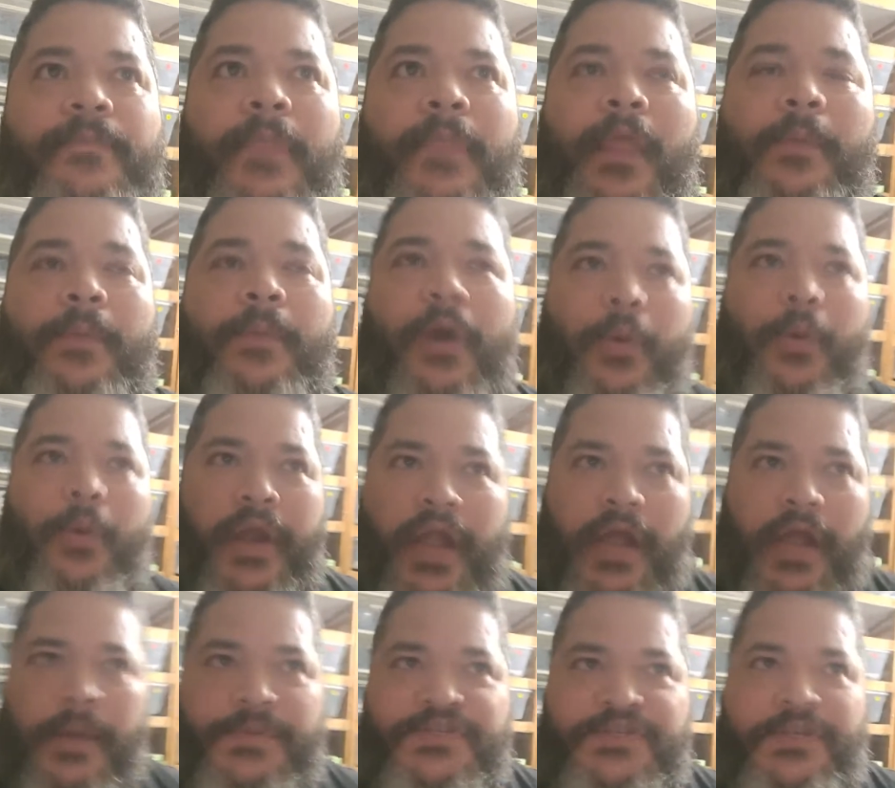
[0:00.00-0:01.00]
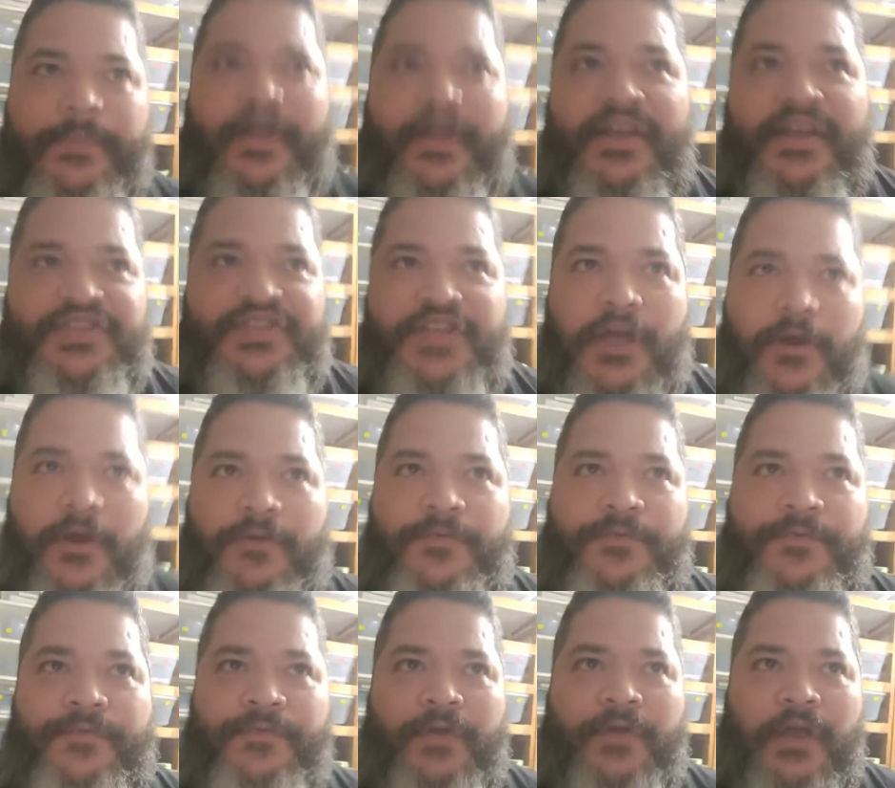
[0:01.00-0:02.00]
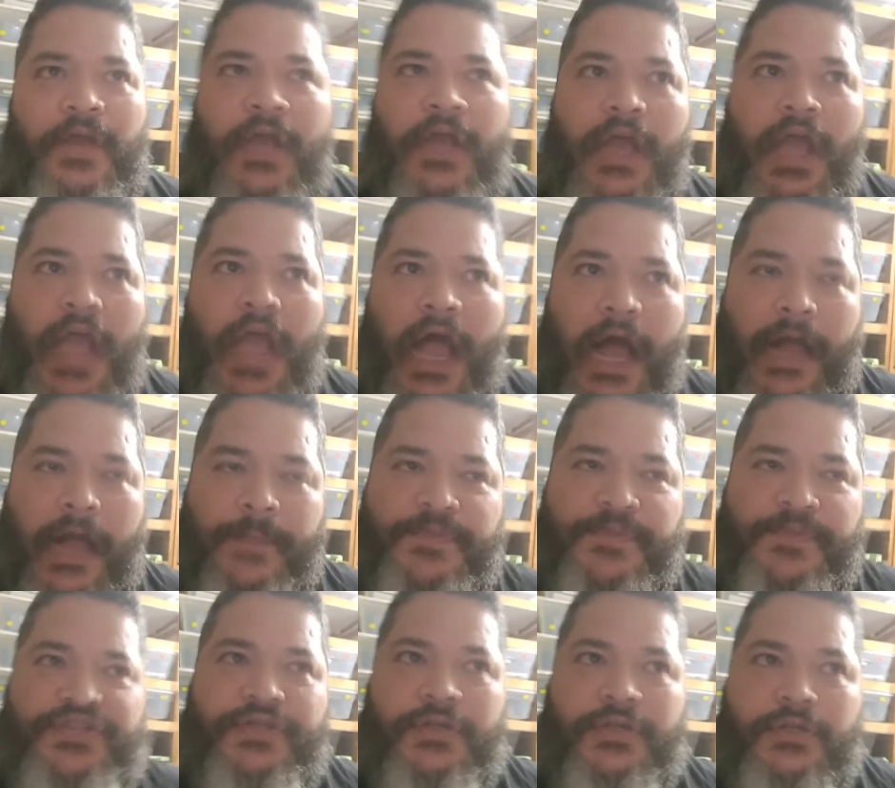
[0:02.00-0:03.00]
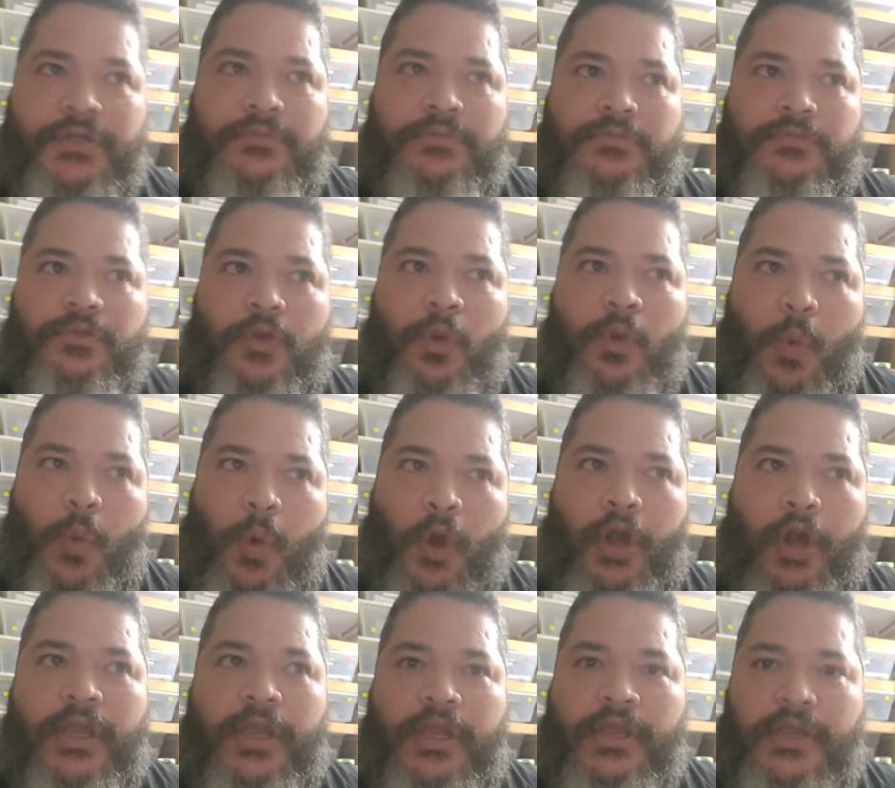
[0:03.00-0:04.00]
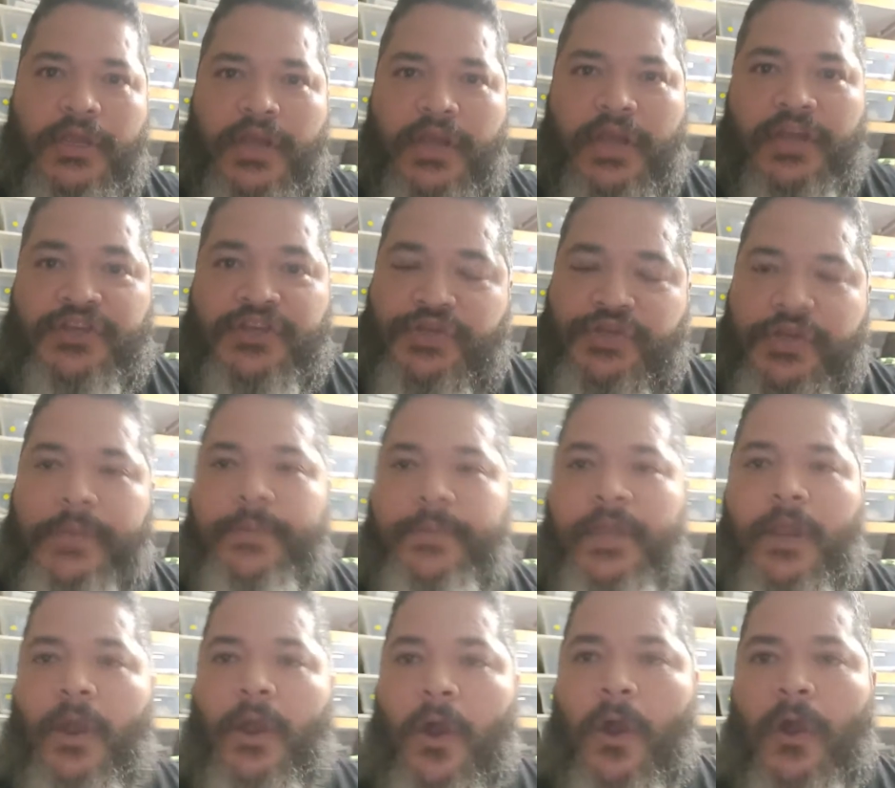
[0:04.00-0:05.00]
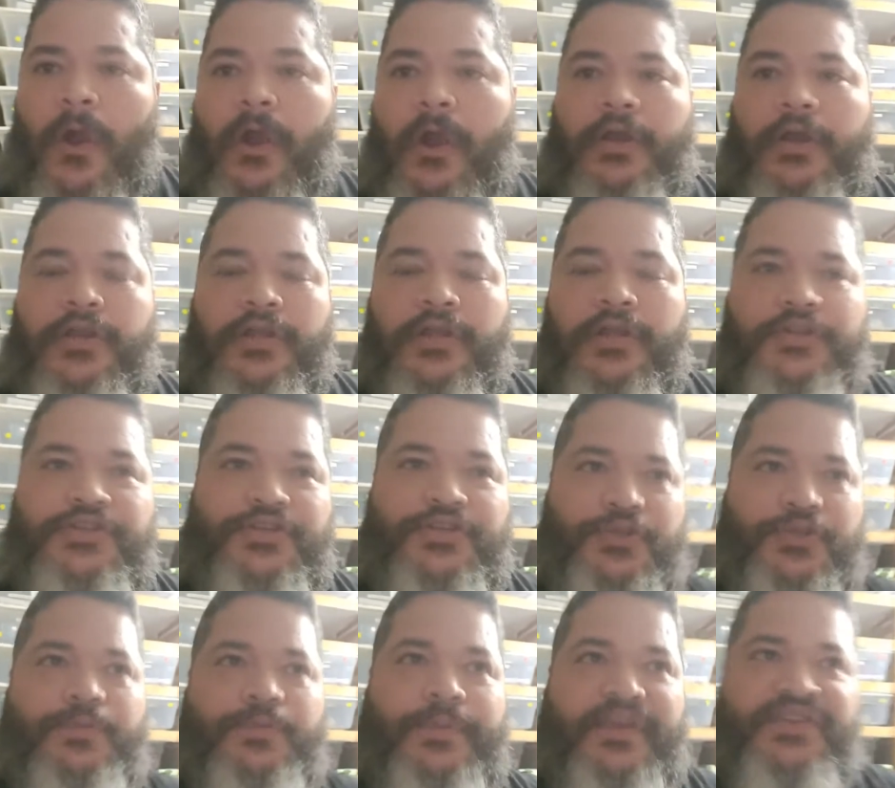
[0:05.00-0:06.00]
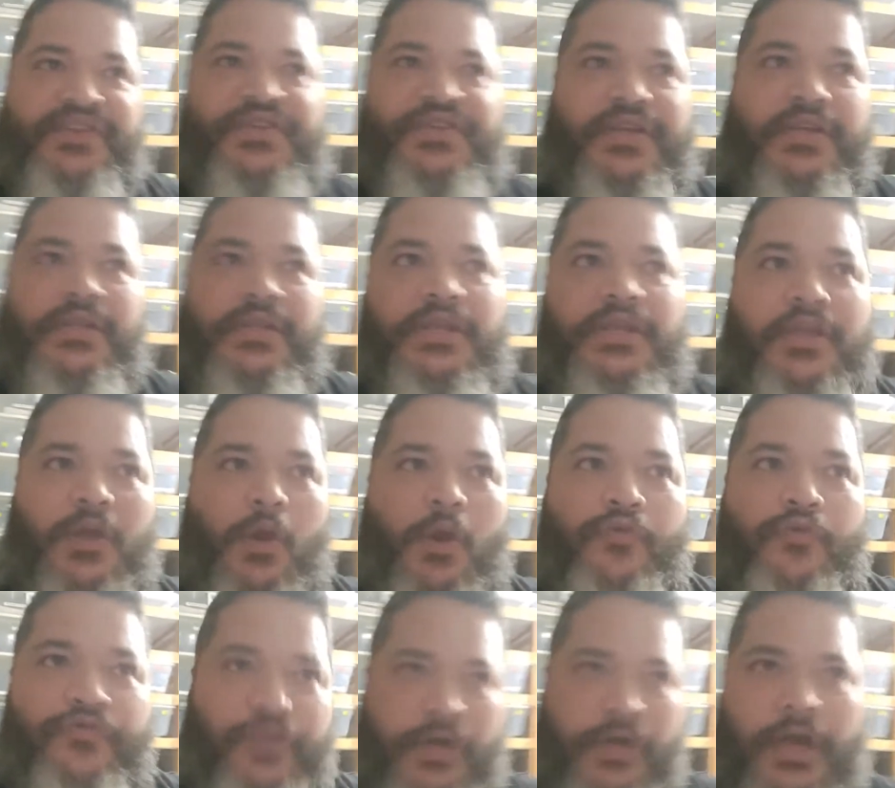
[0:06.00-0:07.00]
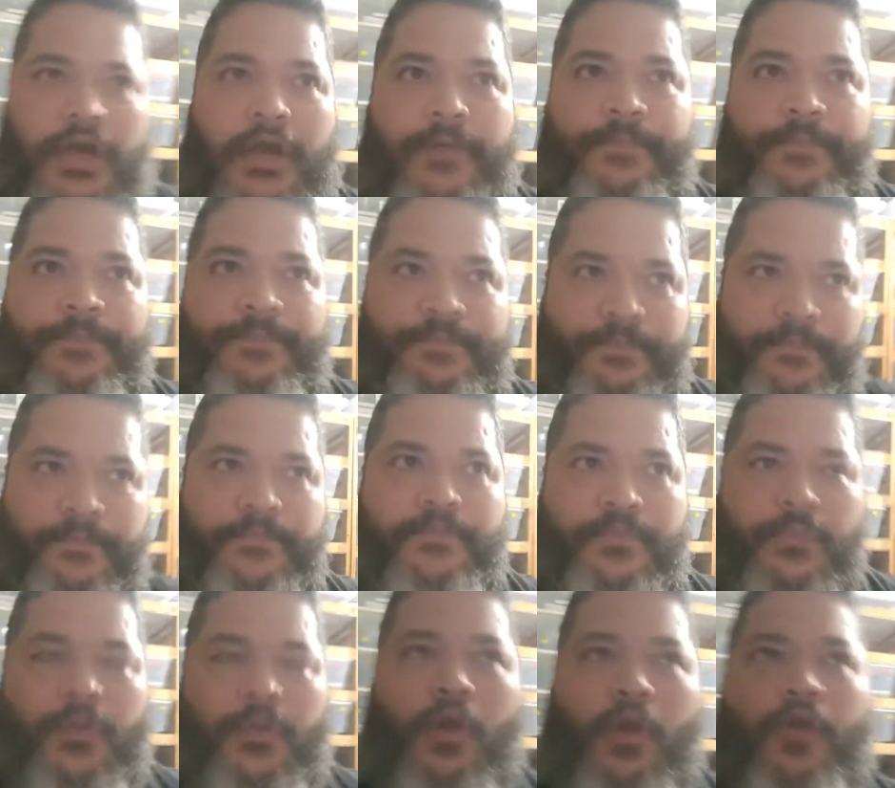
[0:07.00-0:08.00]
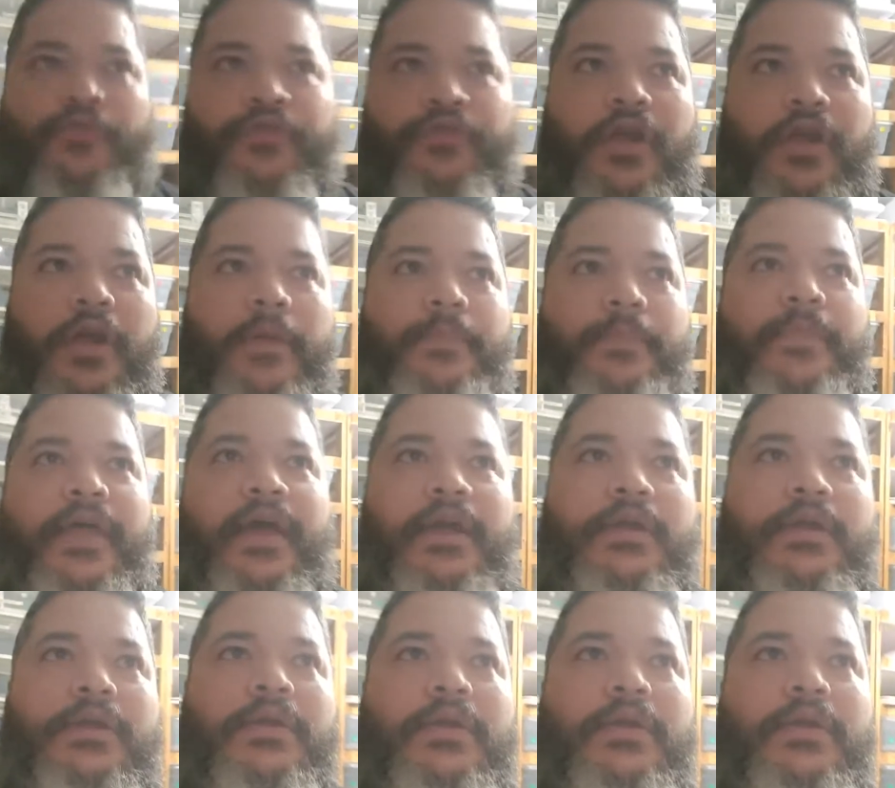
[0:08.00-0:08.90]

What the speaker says: but when it comes to myself, I'm still working extremely hard to basically overcome that.